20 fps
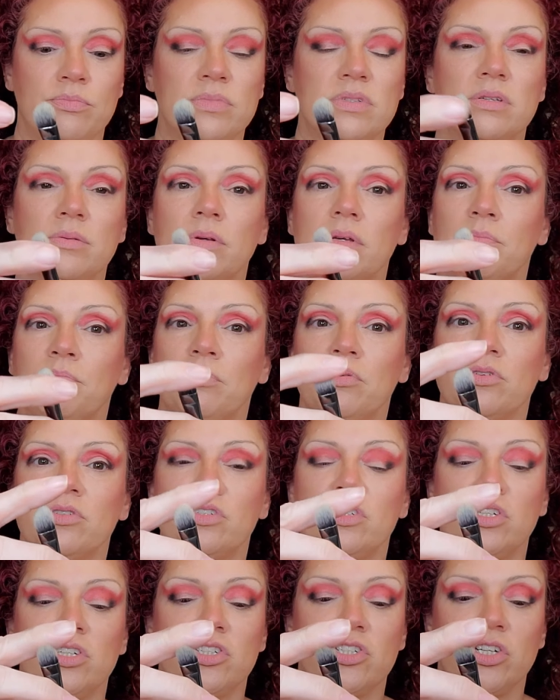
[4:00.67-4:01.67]
it's a
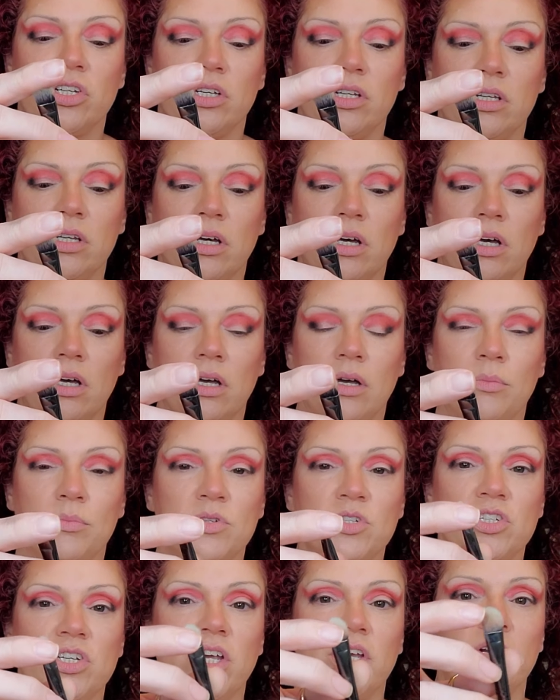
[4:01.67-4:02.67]
precision
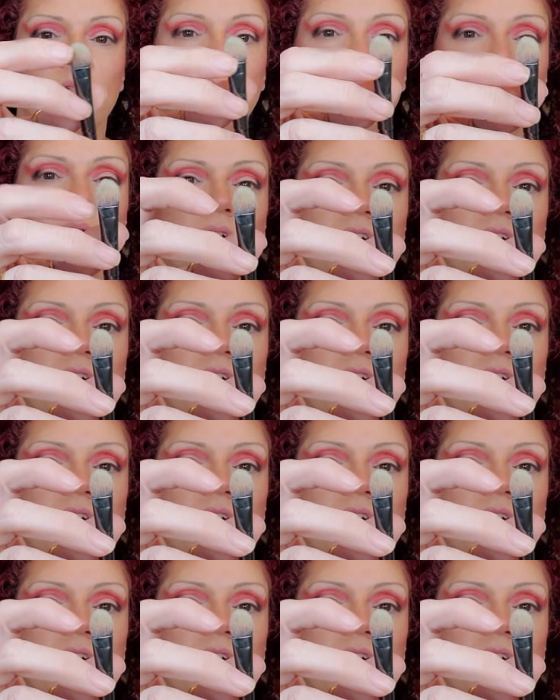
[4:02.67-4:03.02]
shader